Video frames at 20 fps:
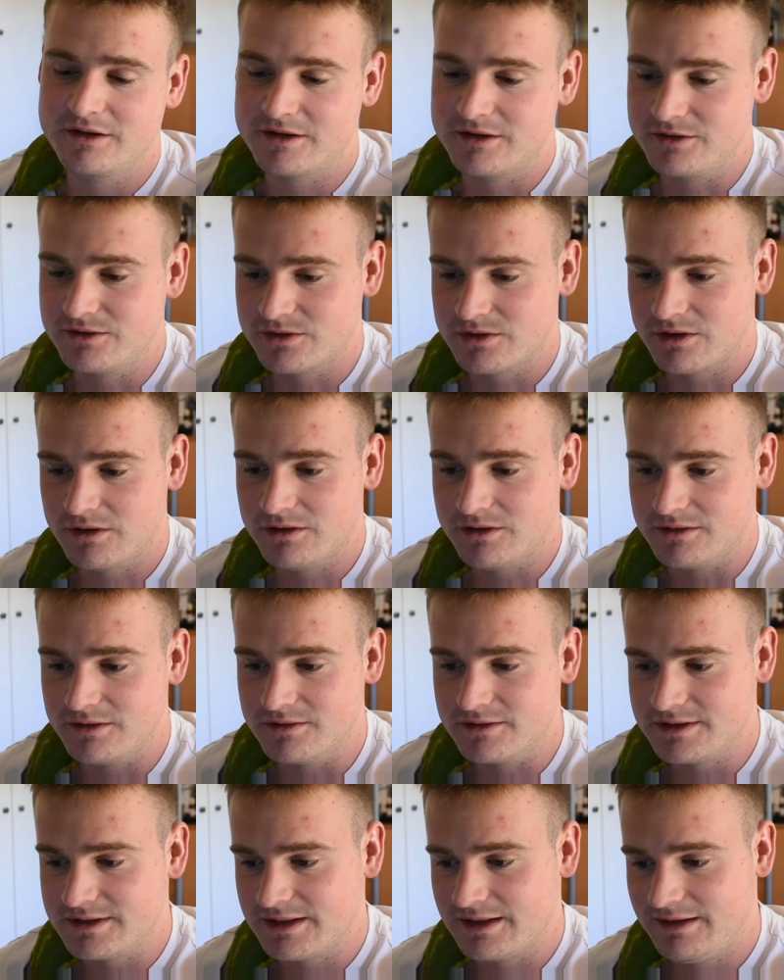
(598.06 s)

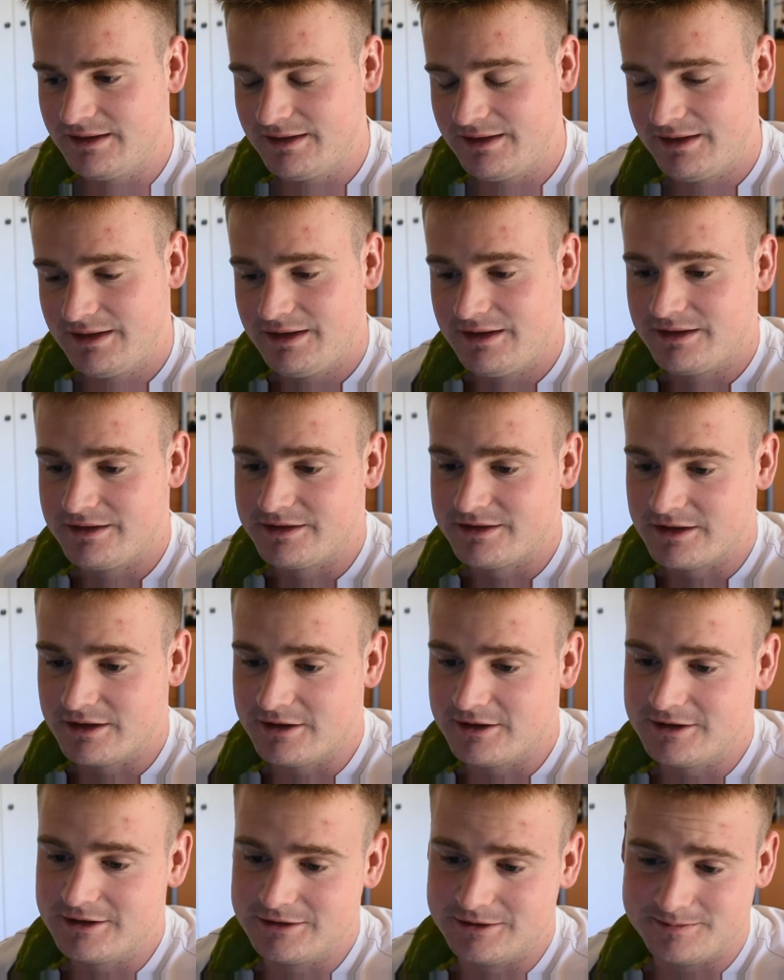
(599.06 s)
controls.
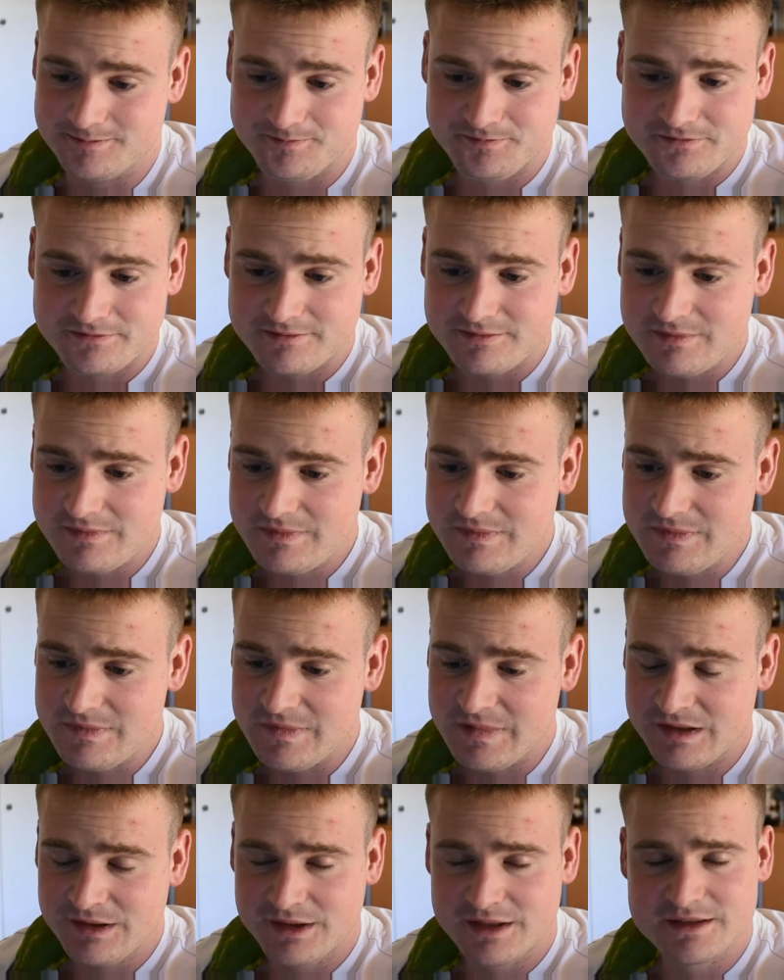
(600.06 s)
So
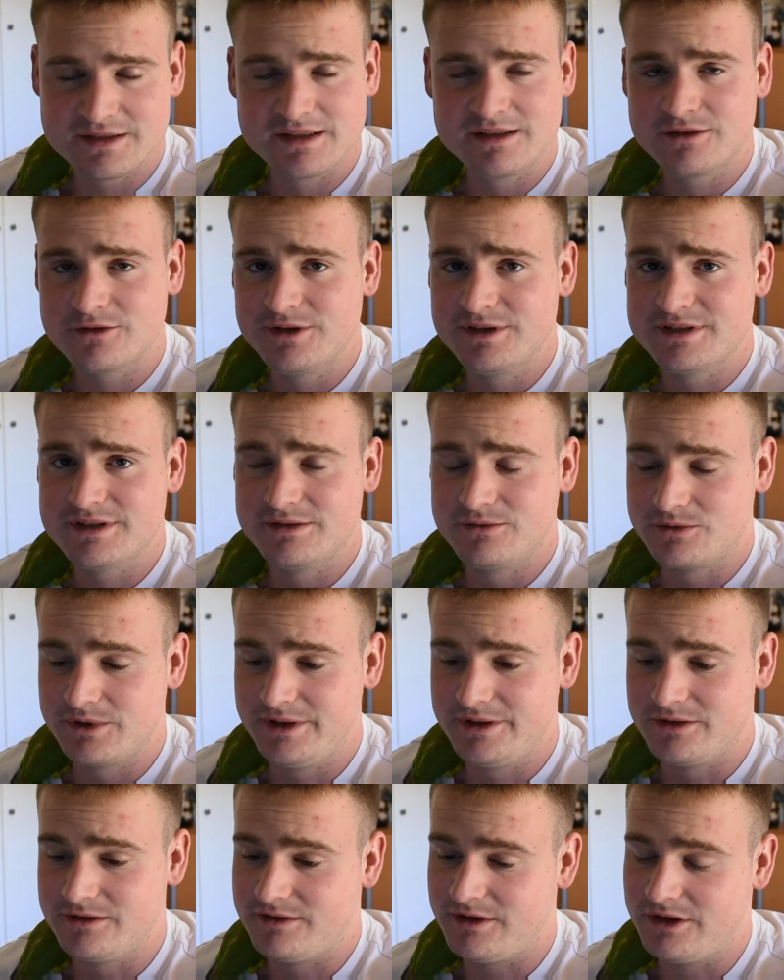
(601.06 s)
this increase in
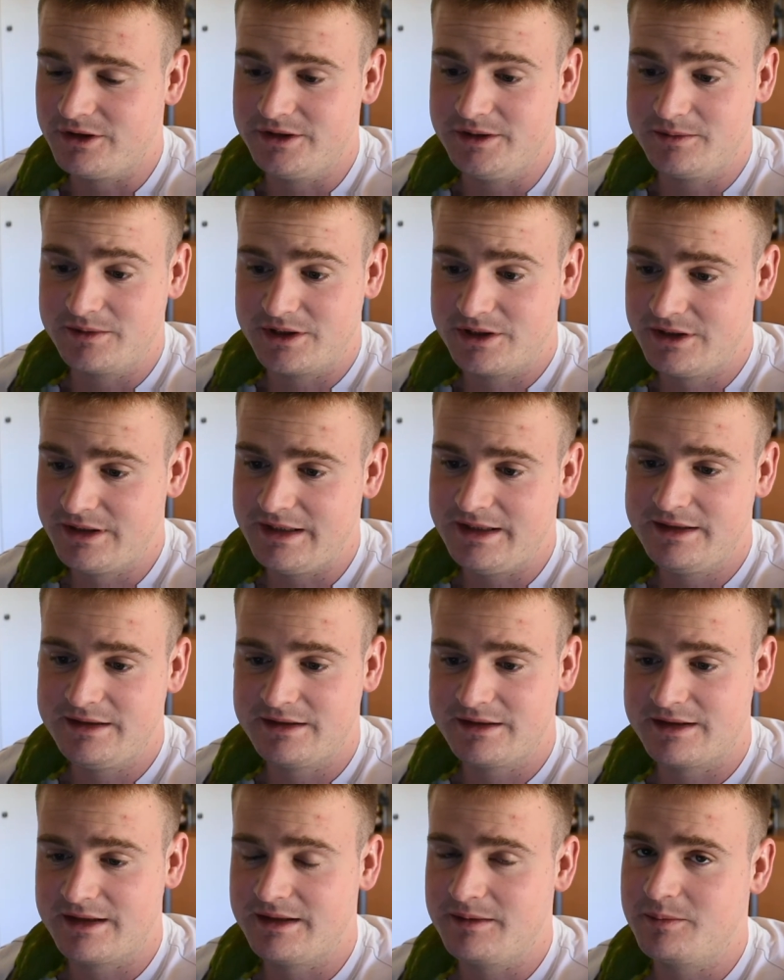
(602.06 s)
renal volume could
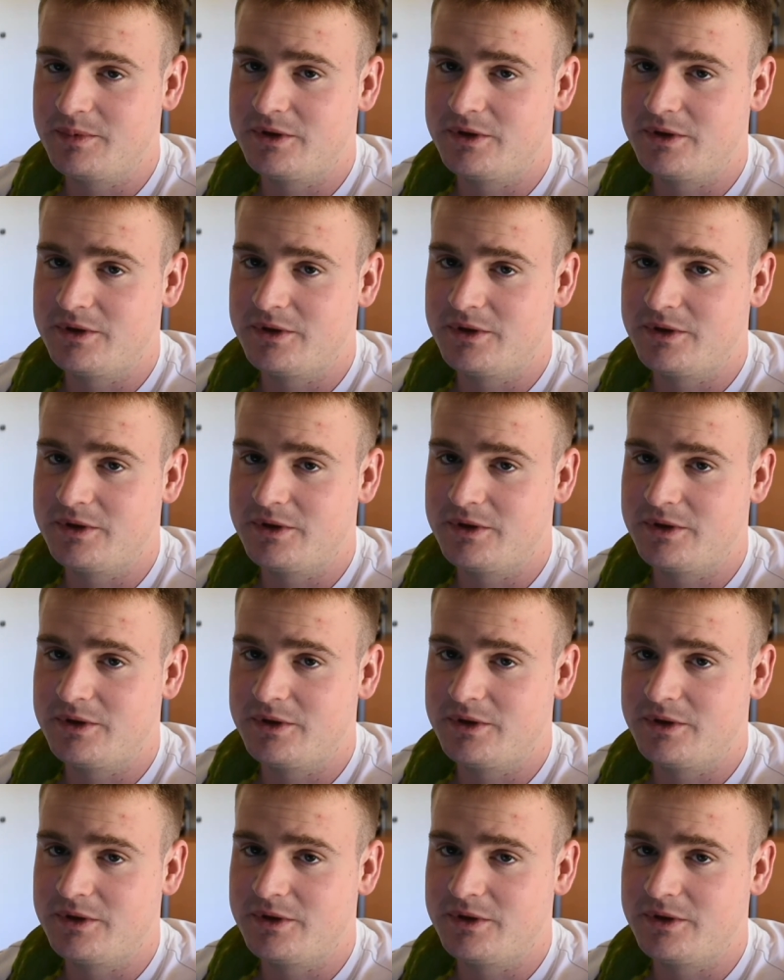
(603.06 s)
indicate